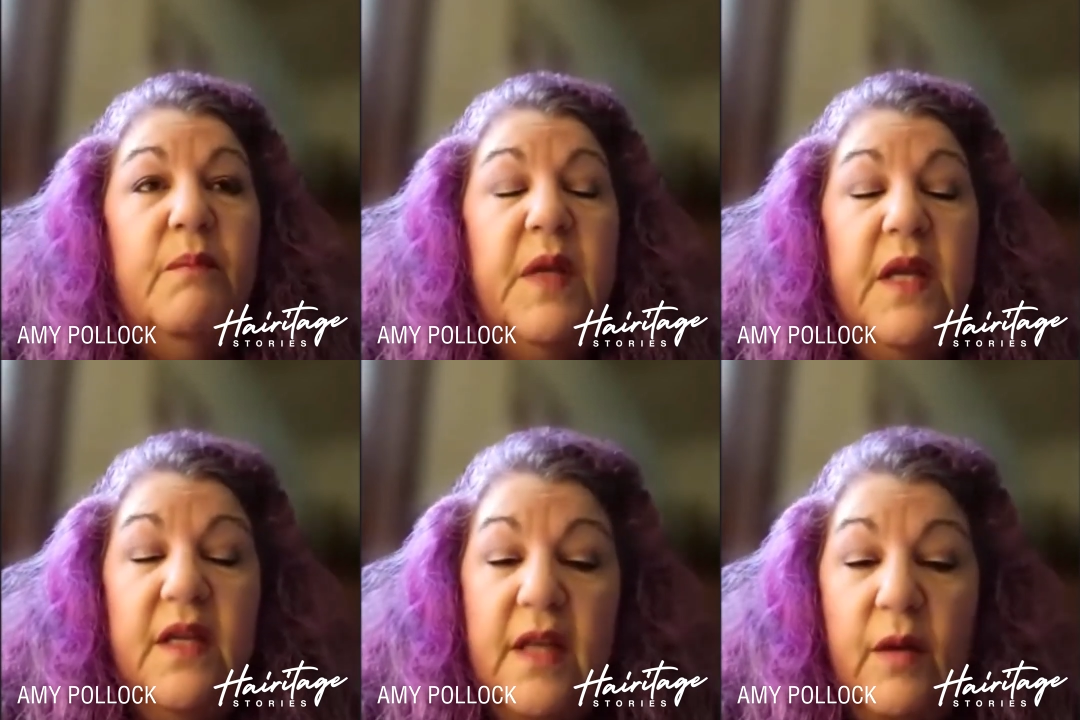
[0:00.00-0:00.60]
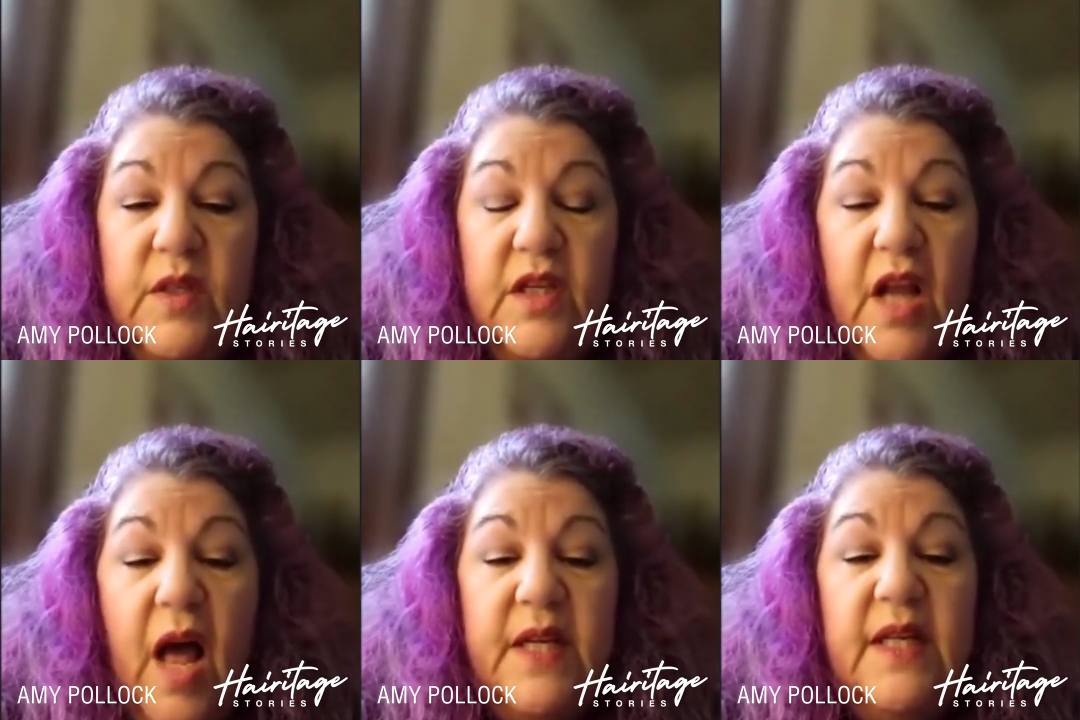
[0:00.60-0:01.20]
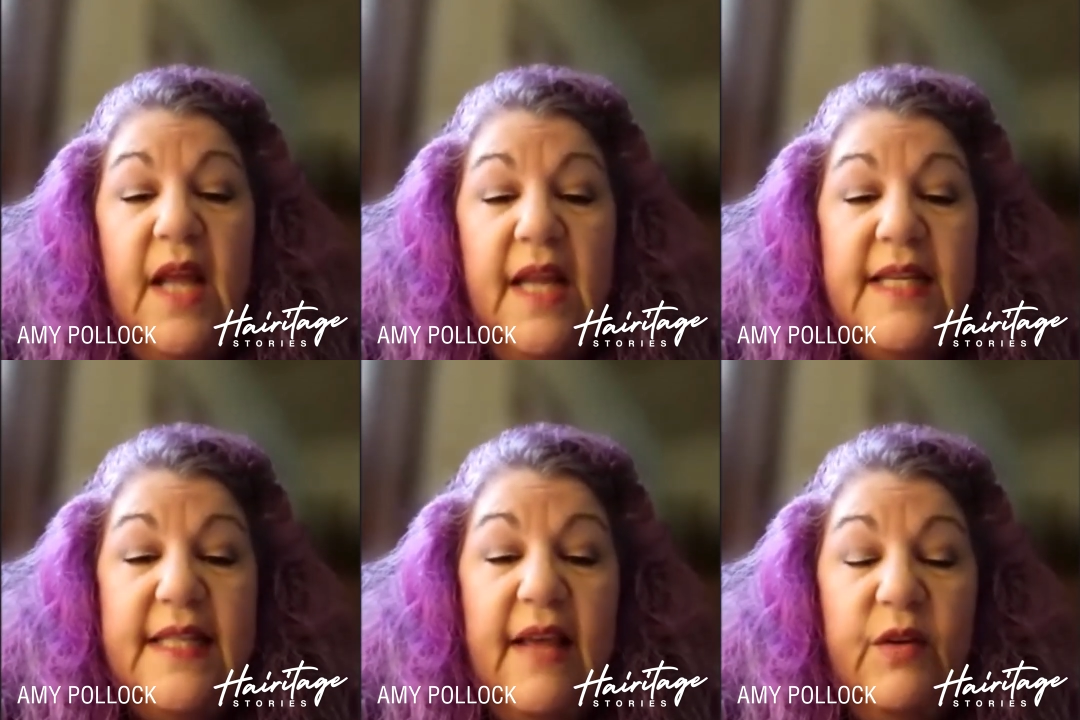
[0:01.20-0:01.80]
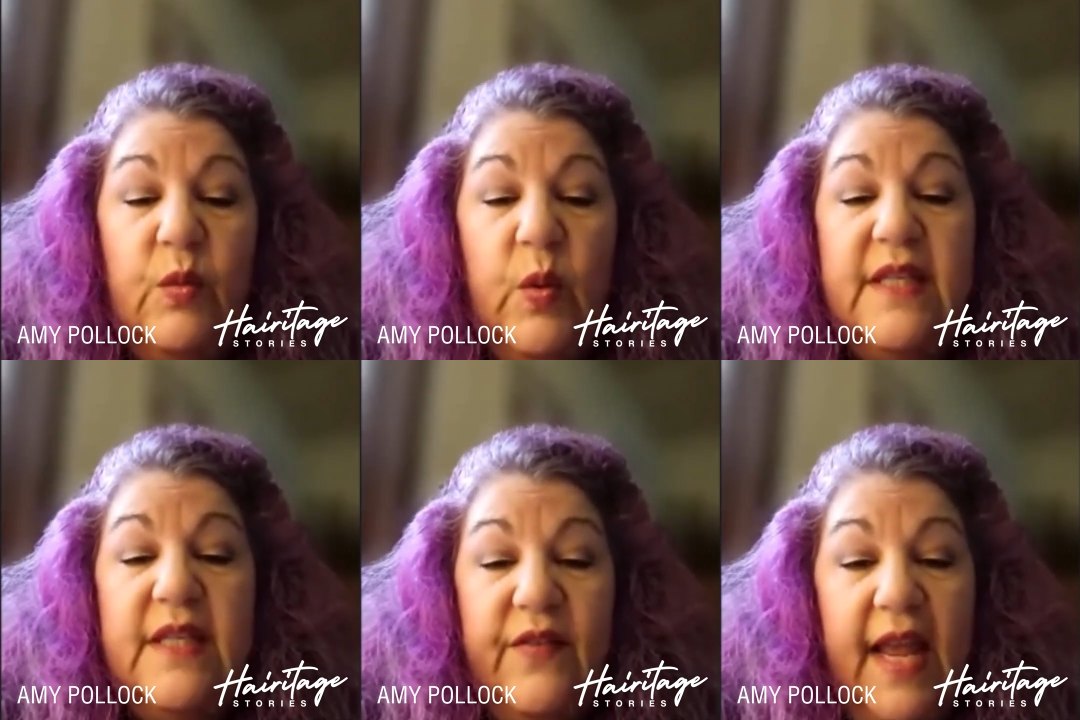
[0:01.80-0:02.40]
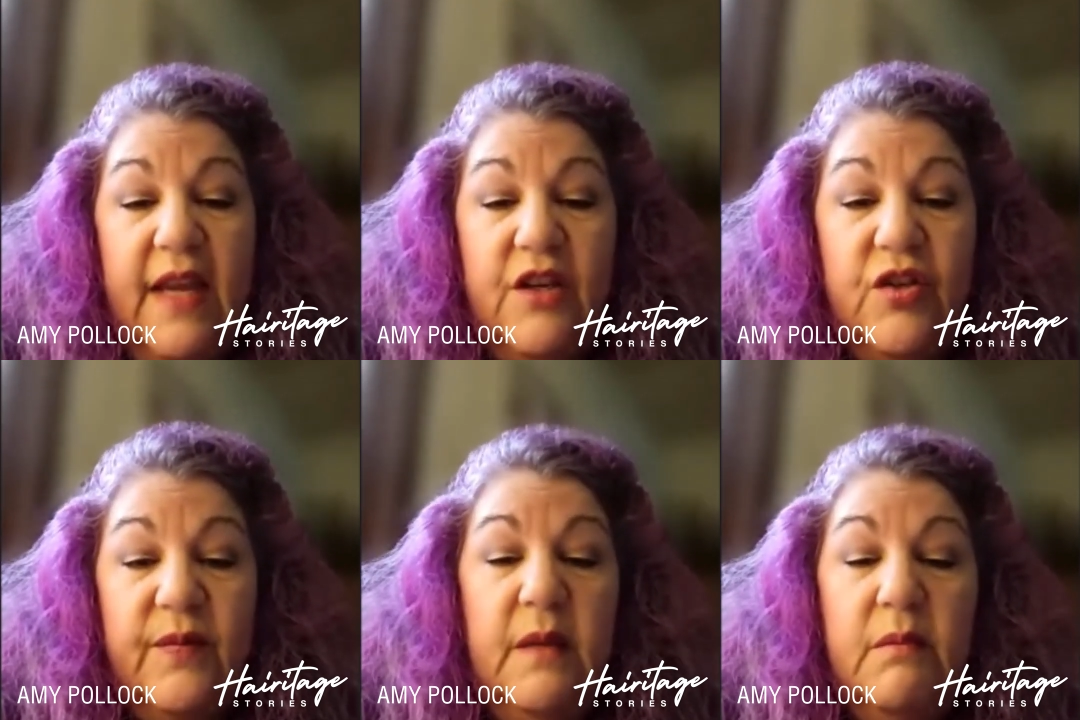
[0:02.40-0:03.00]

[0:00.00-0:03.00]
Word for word: because I was adopted at seven weeks of age.